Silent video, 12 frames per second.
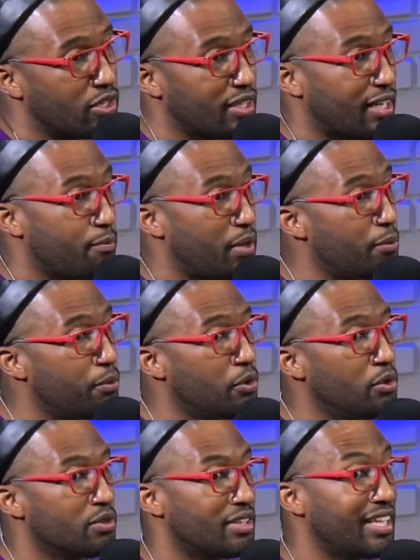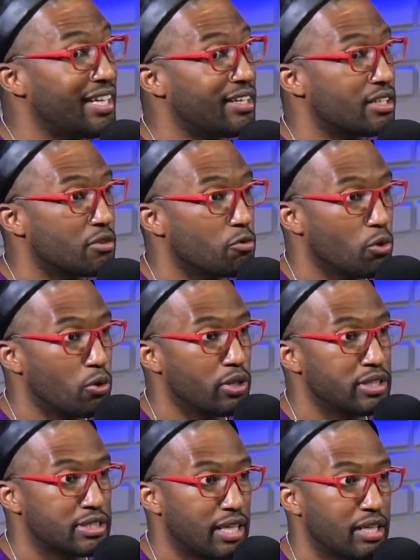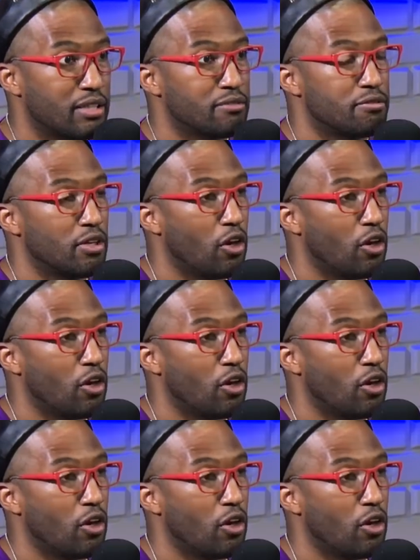Like, people think Rory's kind of